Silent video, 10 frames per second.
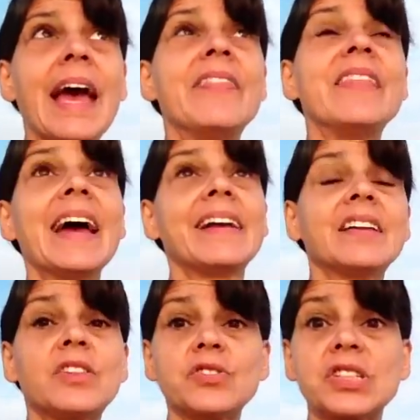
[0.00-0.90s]
And
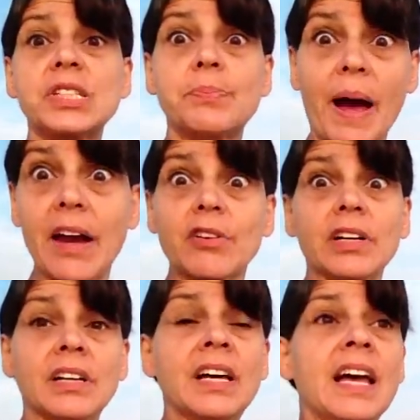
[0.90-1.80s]
then there's a spiral,